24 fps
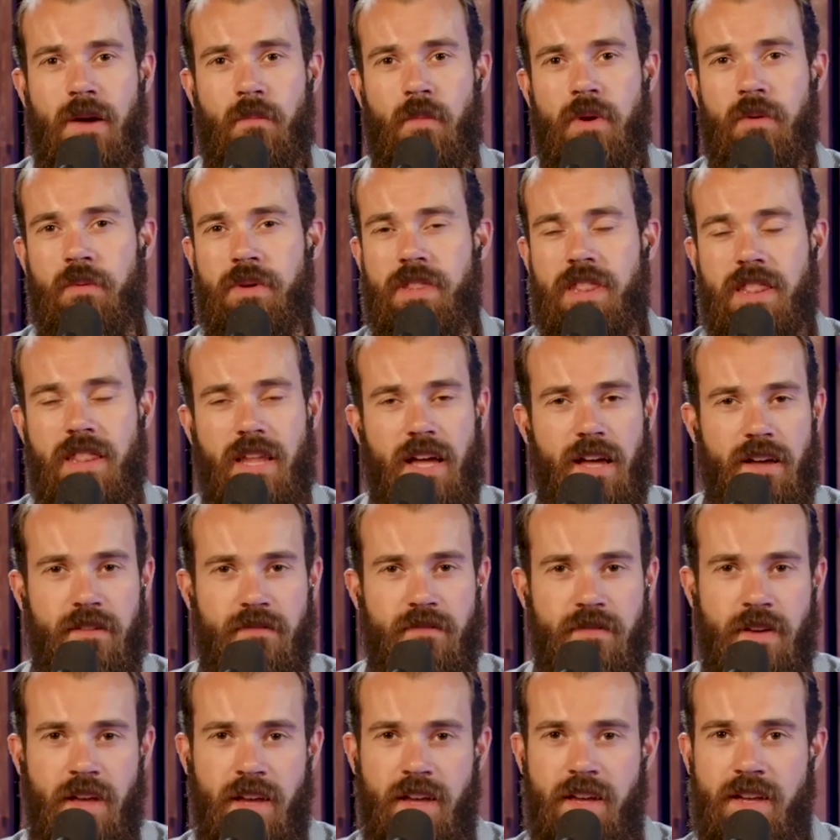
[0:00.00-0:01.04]
We would love
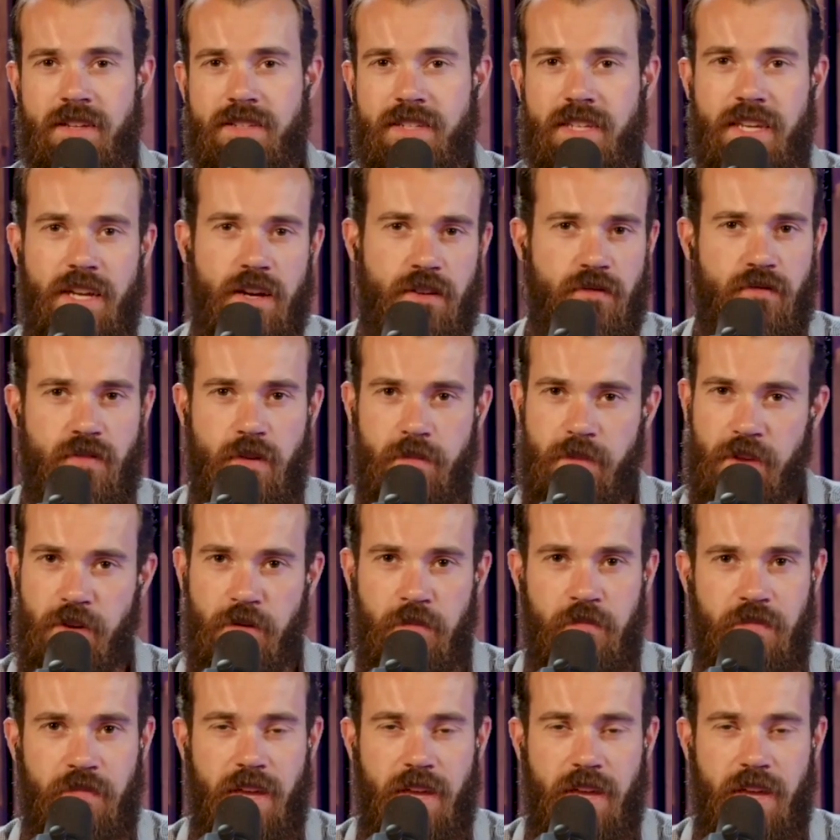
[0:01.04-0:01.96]
to hear from you.